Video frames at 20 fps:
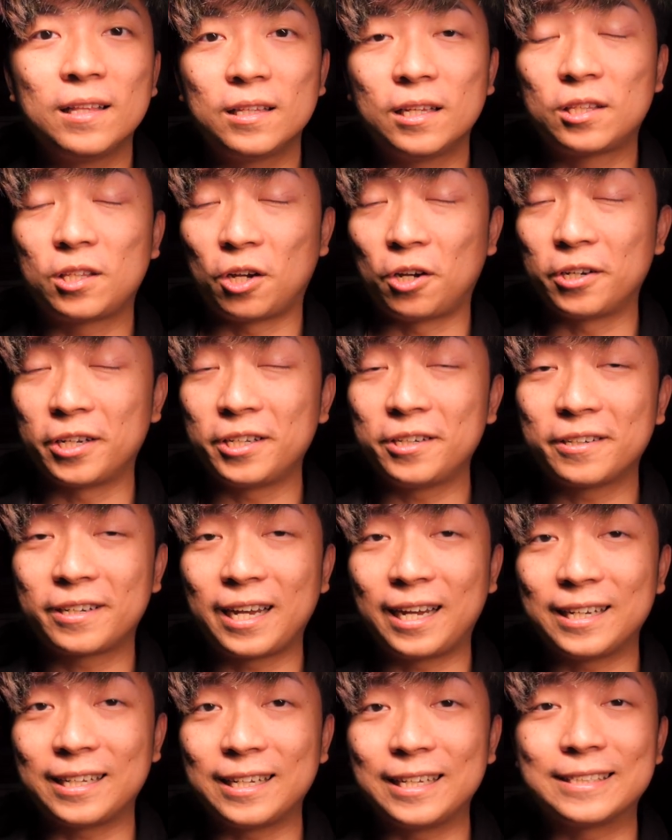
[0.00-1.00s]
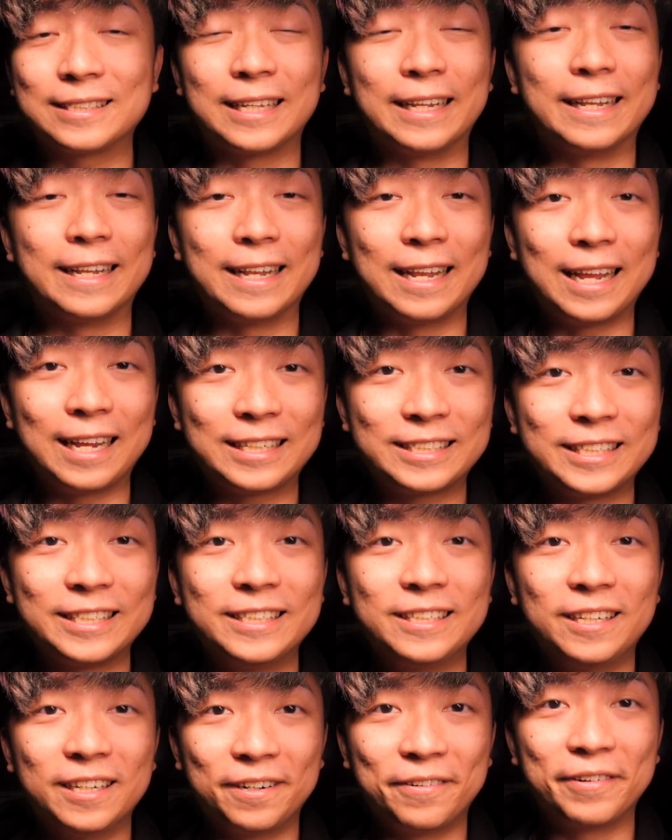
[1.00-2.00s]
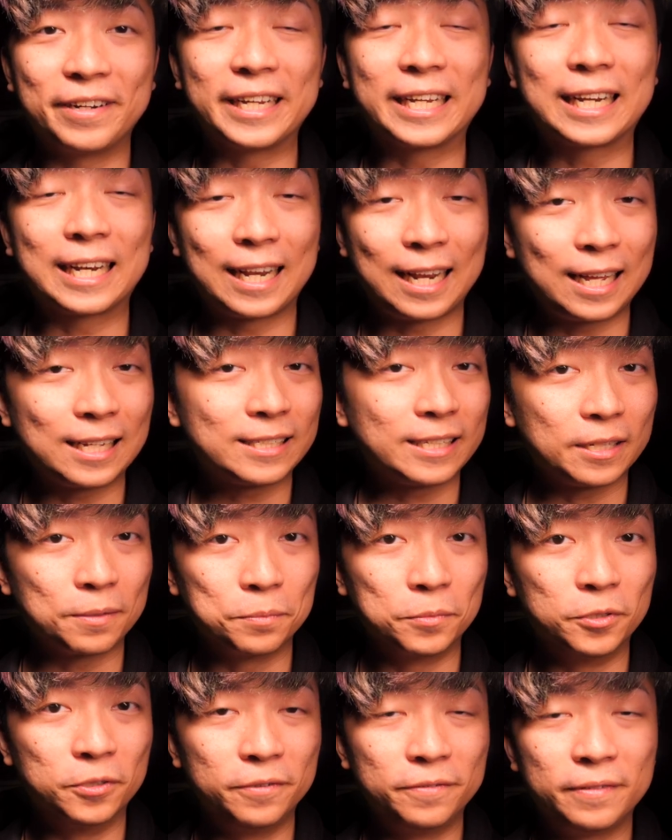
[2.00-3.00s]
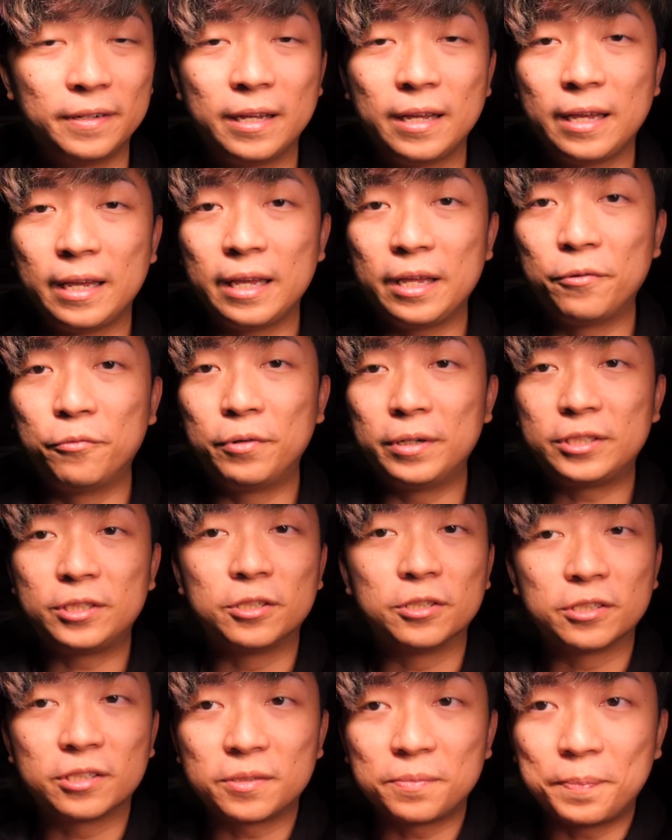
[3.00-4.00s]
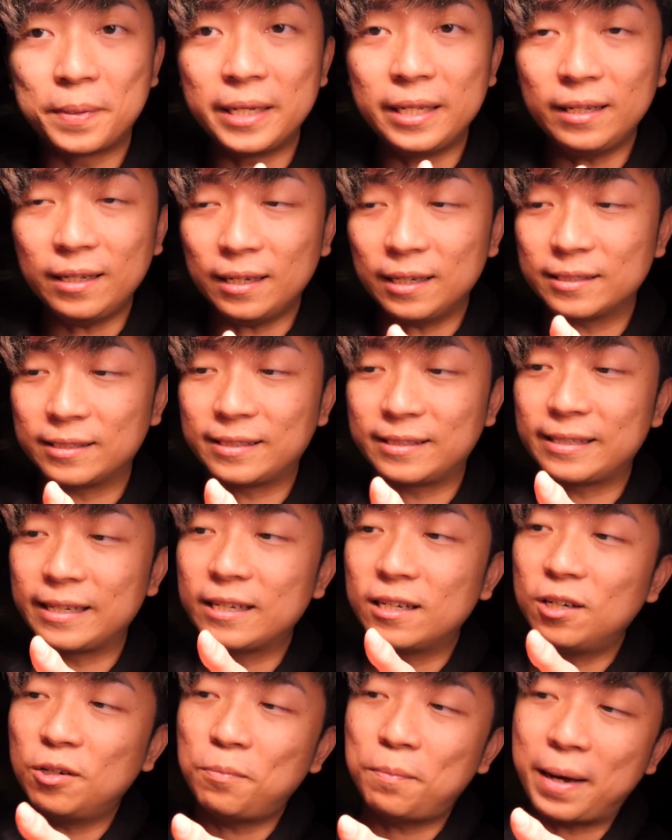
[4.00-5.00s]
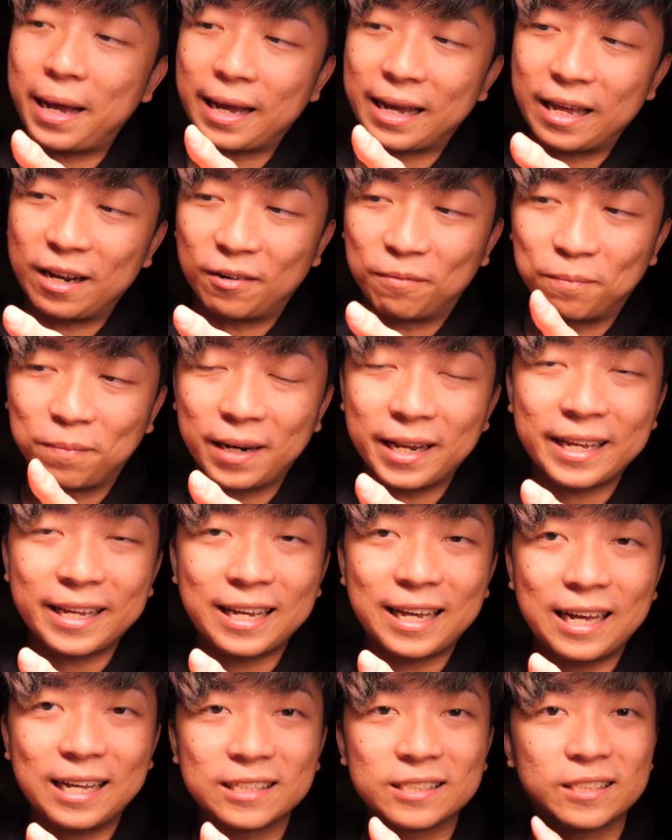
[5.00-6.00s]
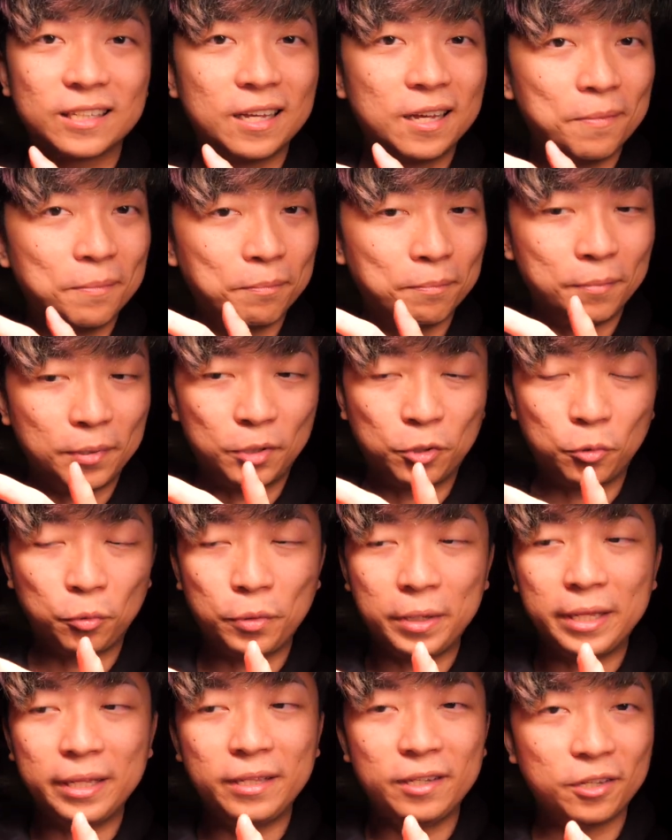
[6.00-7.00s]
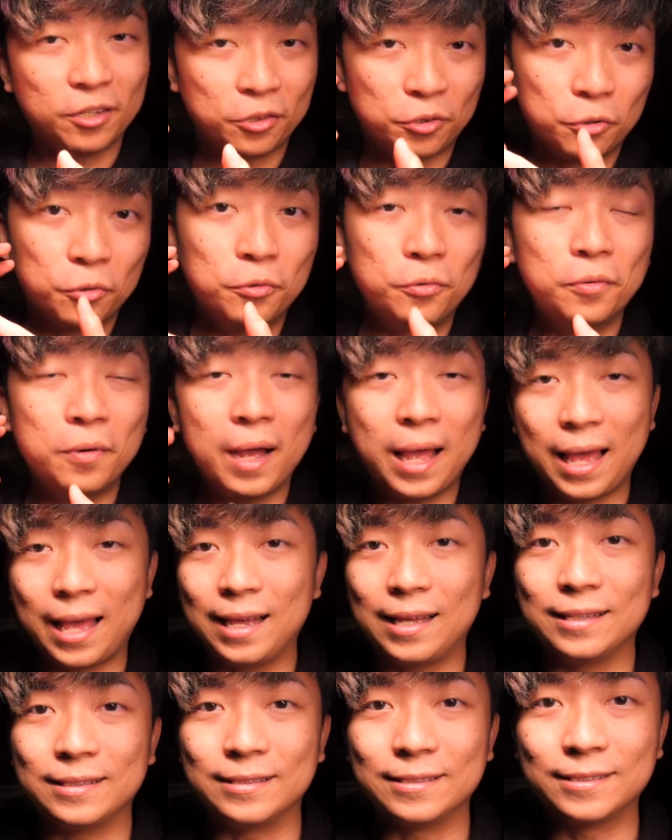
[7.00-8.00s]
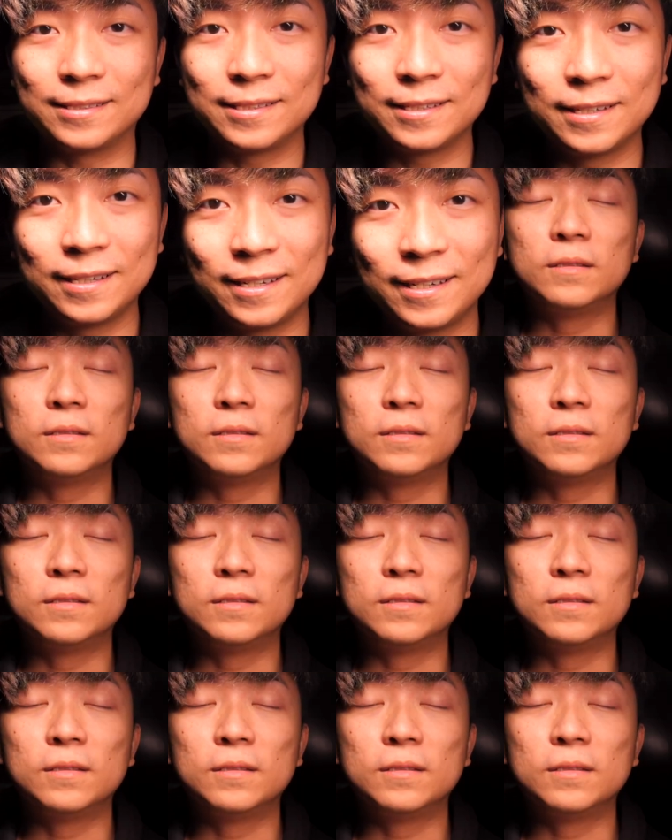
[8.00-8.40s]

The Tornado Cut is a legendary classic move in which you spin a single packet of playing cards between your two hands.